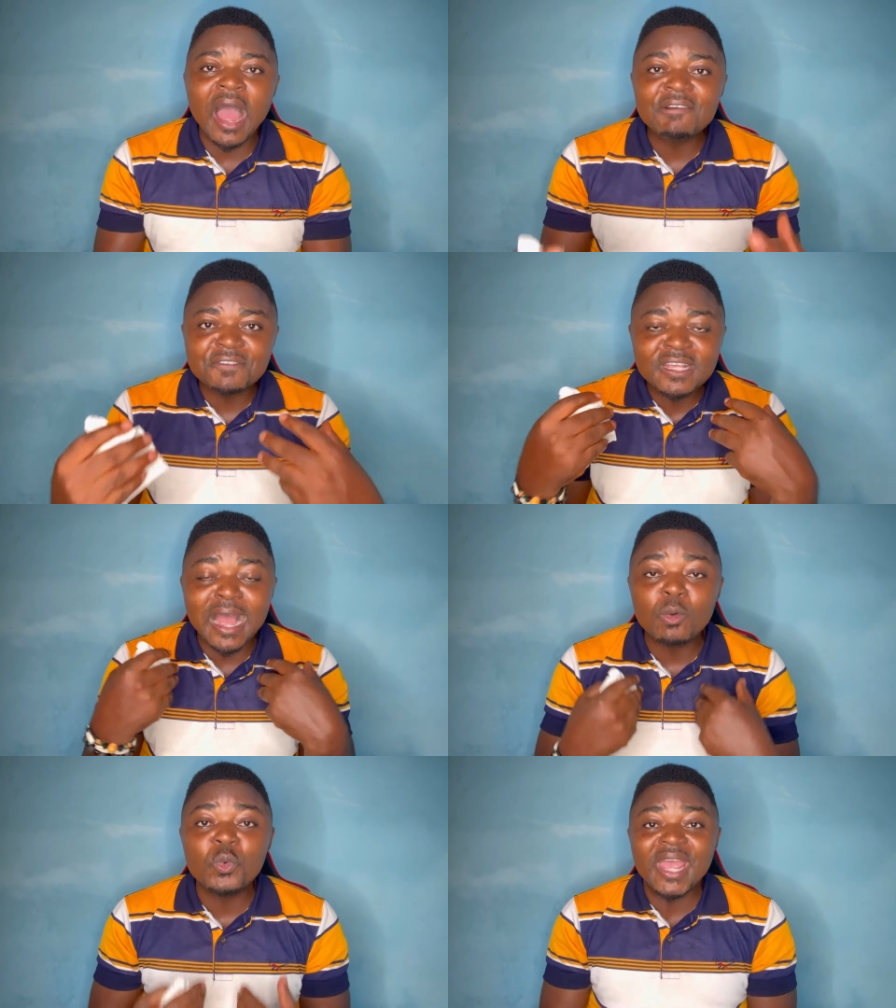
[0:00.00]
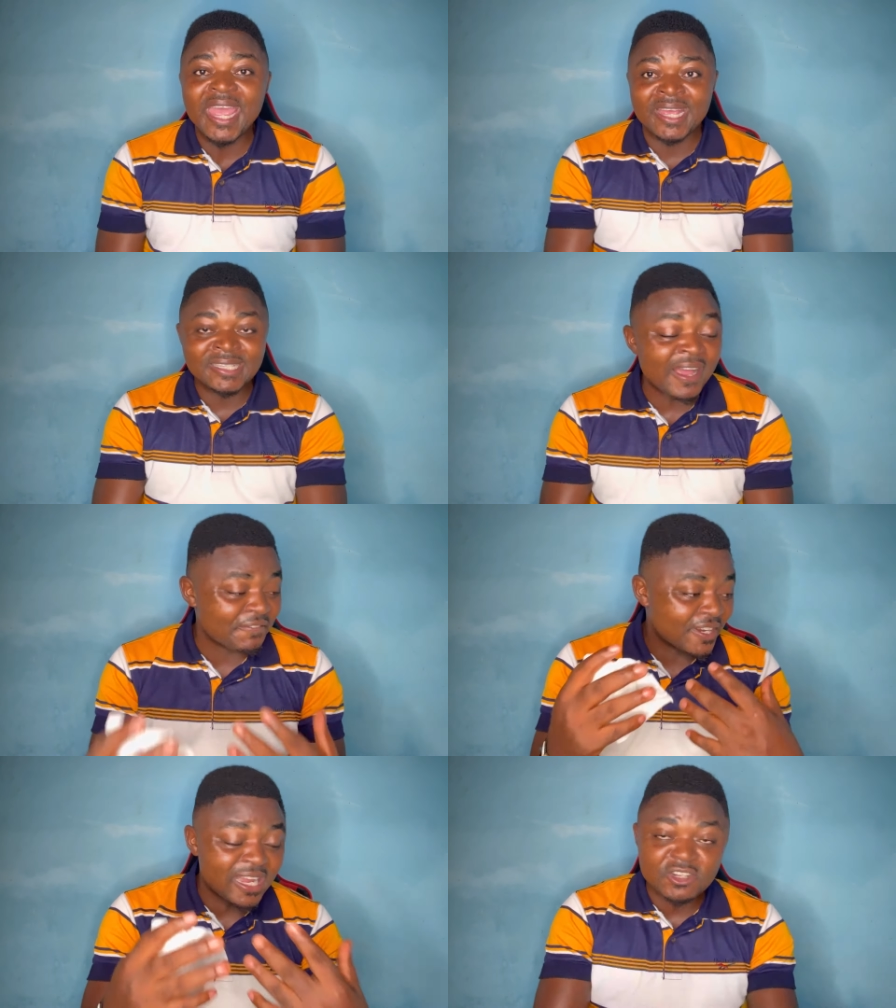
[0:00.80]
African wares,
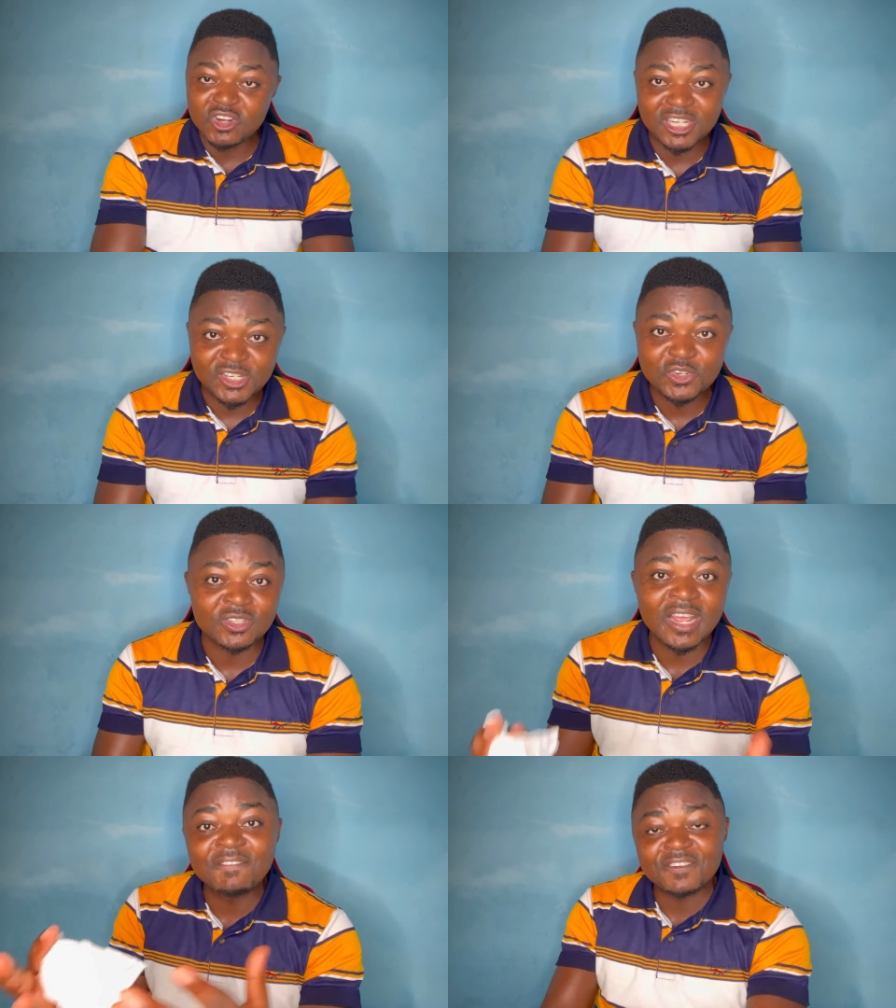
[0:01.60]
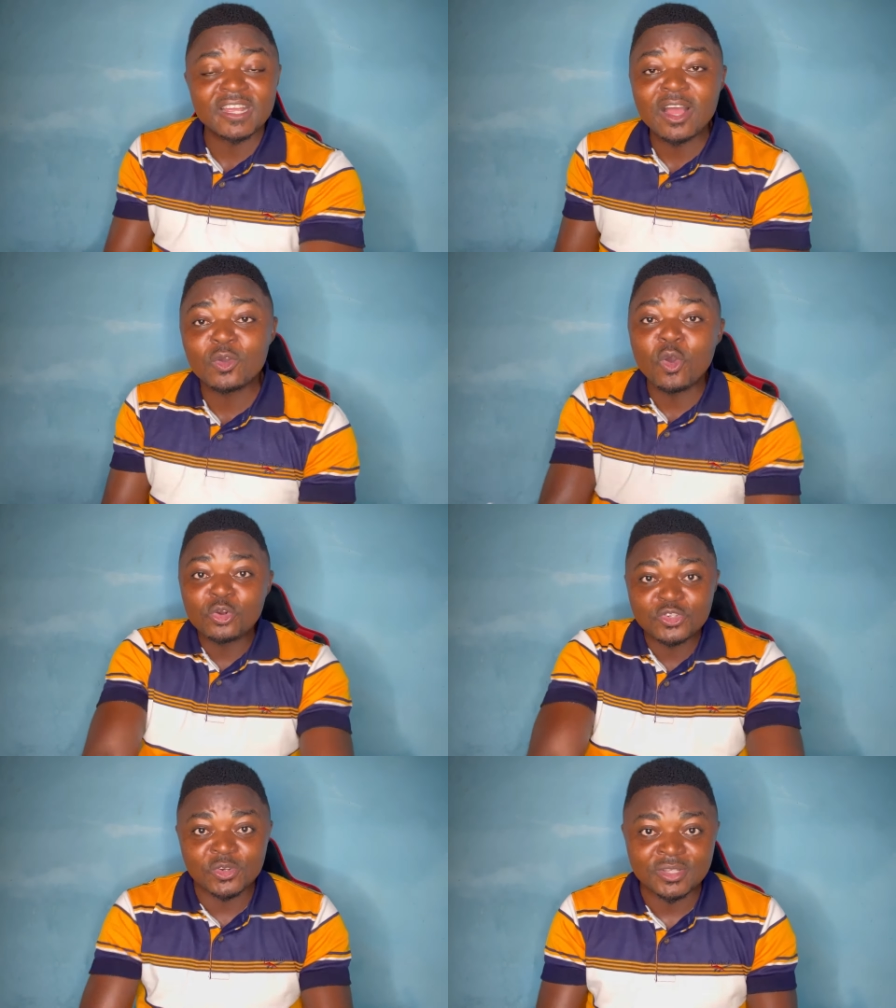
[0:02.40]
African traditions, African
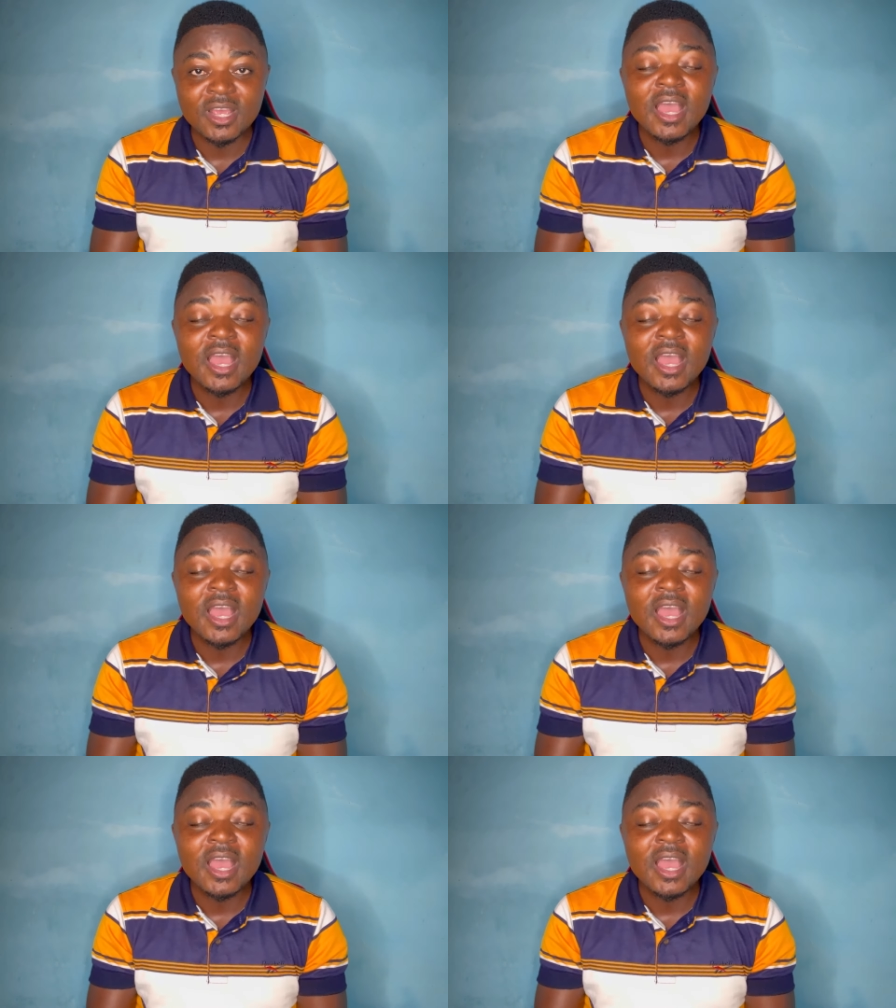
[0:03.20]
cultures